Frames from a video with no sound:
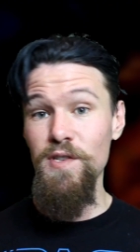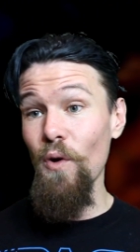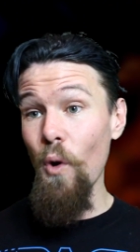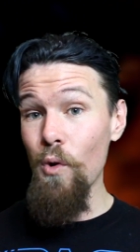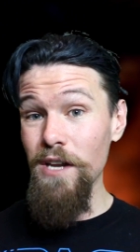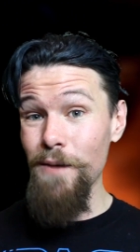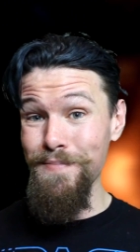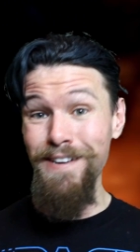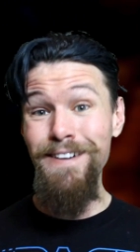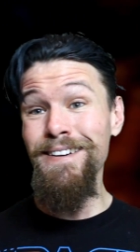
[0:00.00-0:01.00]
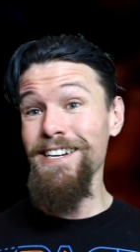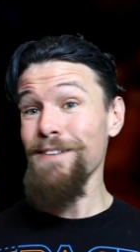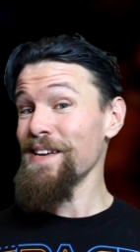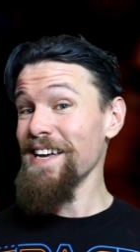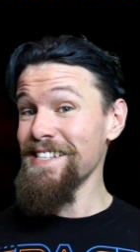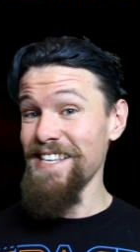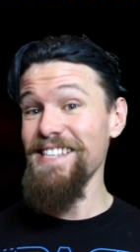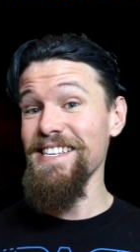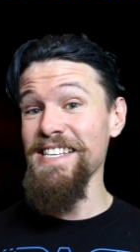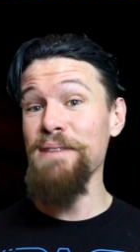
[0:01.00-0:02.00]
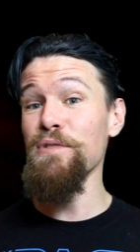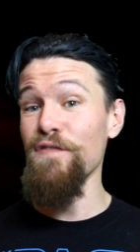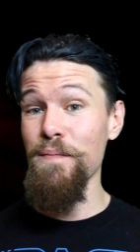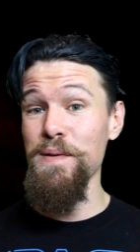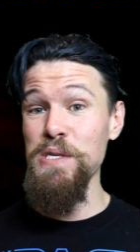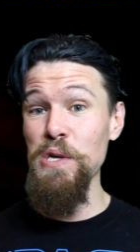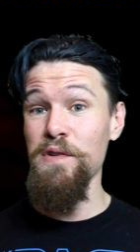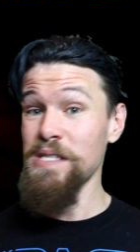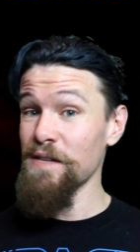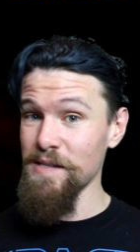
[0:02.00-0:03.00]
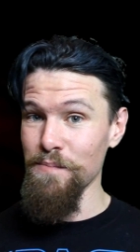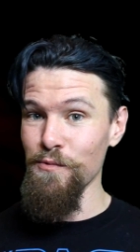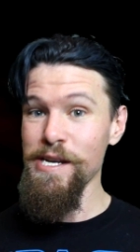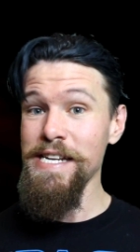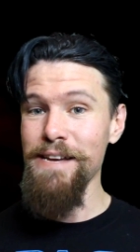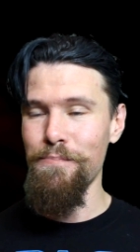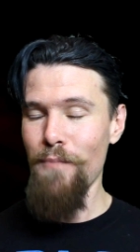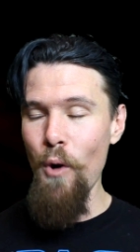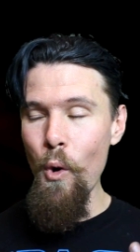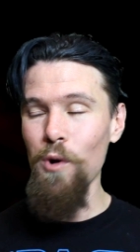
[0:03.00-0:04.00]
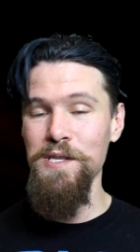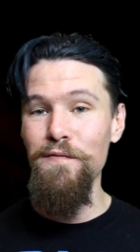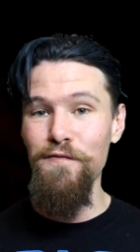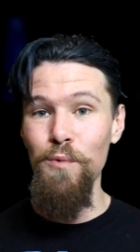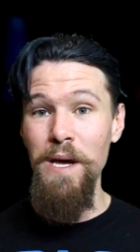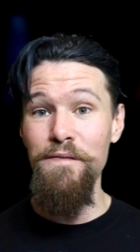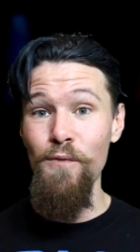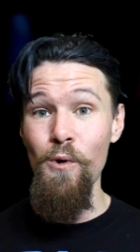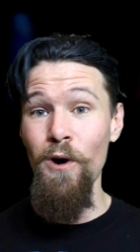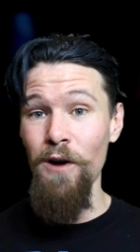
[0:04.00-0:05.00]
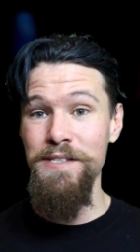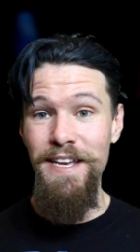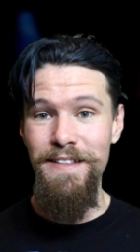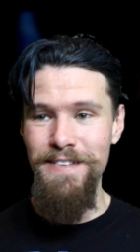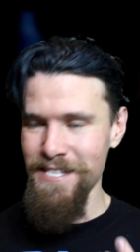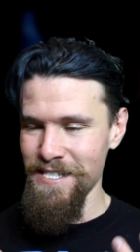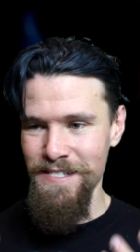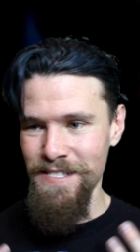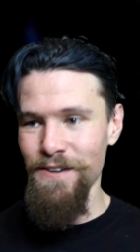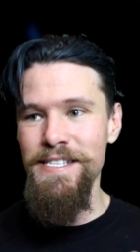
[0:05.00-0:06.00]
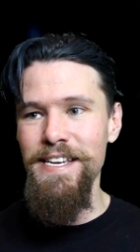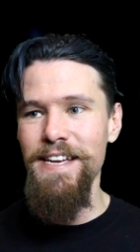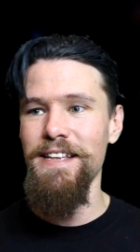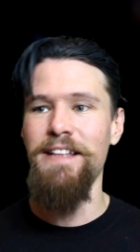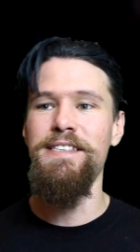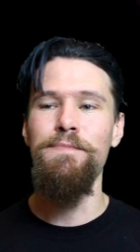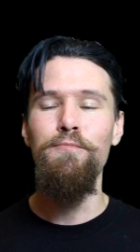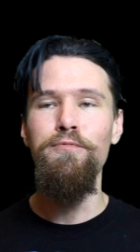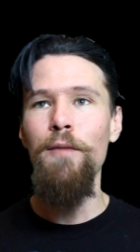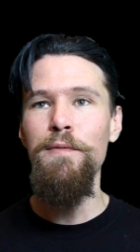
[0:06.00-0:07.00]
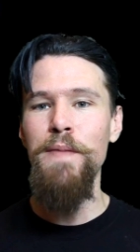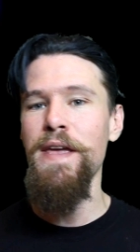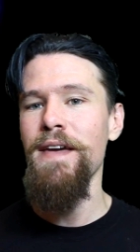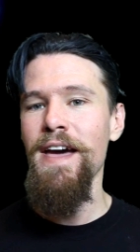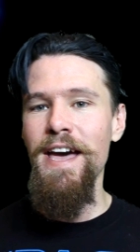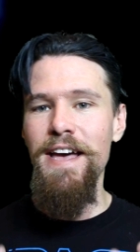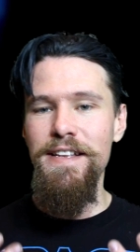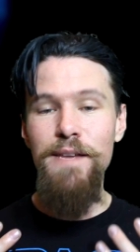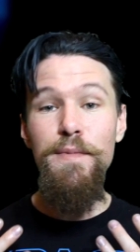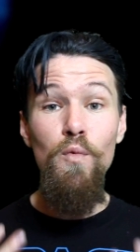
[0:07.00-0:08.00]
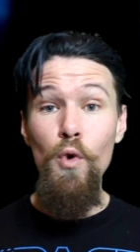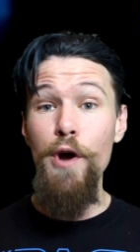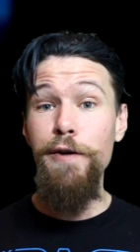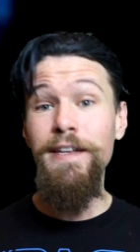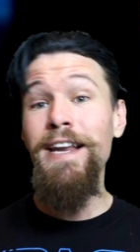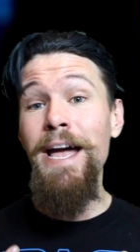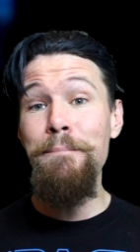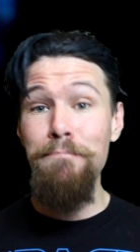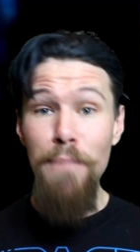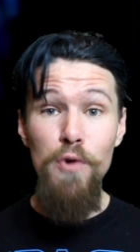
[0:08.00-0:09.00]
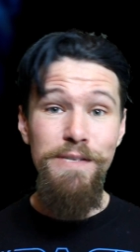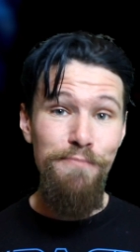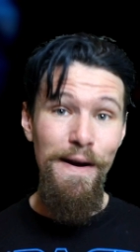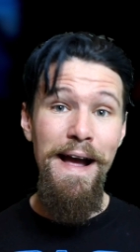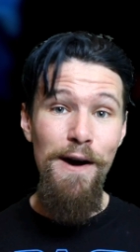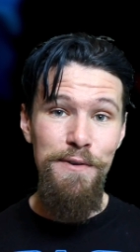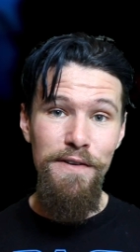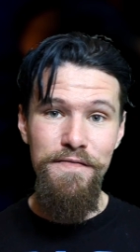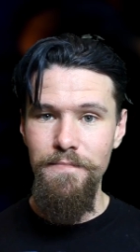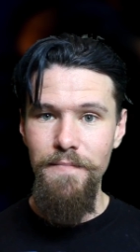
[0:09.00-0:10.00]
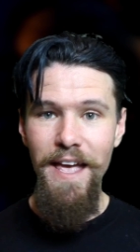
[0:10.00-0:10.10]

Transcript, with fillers: So all up, there are going to be a decent number of episodes of some really awesome Fallout 4 content. Seriously, it's probably some of the work that I am most proud of,